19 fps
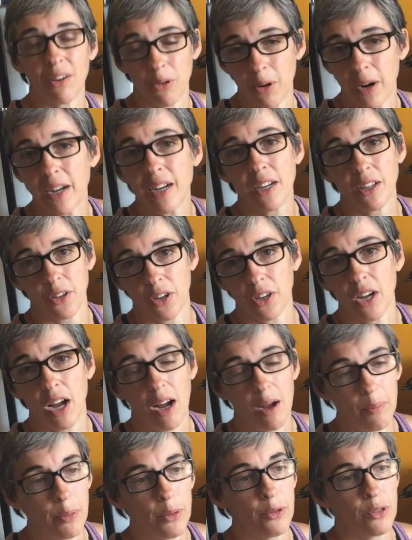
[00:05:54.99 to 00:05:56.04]
a regular
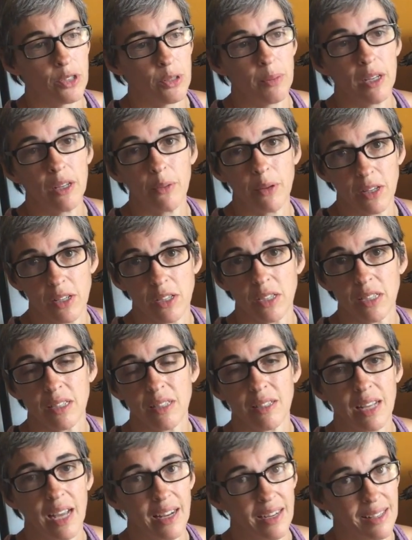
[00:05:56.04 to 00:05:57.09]
compost bin, which
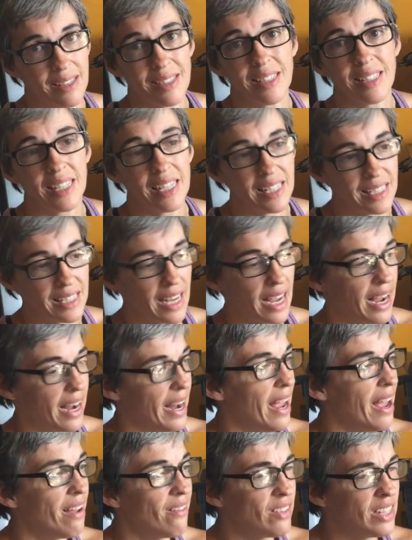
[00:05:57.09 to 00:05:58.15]
kind of stinks to high
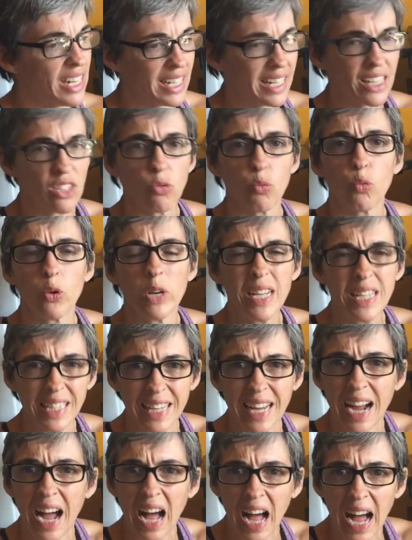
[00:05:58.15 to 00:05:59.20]
heaven. It gets
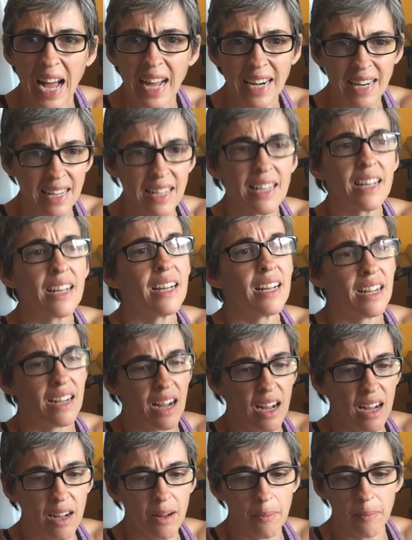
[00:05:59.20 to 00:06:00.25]
really hot,
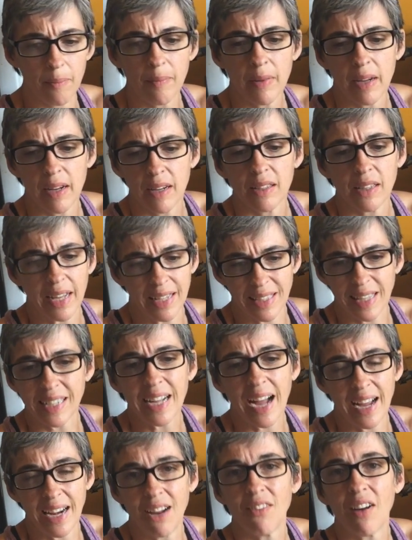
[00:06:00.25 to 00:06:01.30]
like the
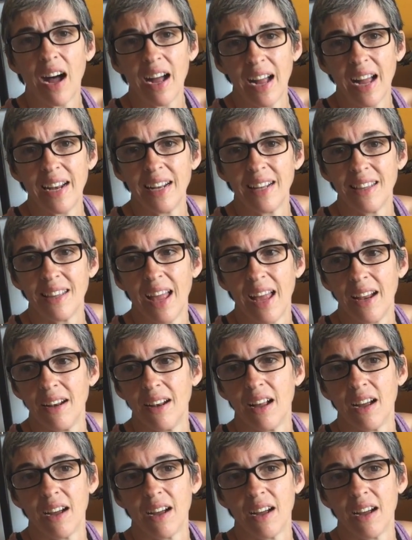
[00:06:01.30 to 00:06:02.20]
kind of hot that